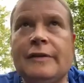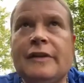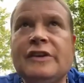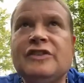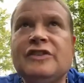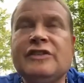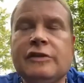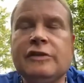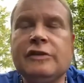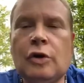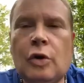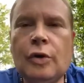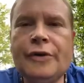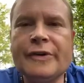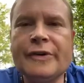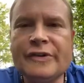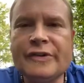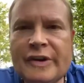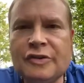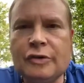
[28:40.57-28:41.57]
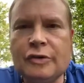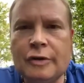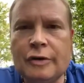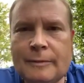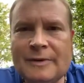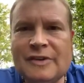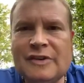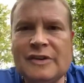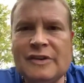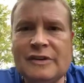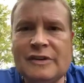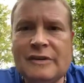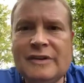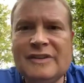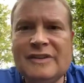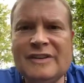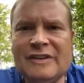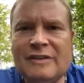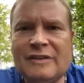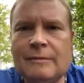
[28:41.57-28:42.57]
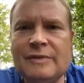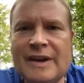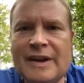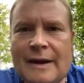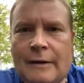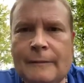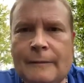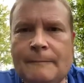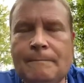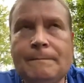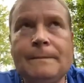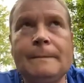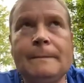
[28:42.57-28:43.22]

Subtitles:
They slow your central nervous system down.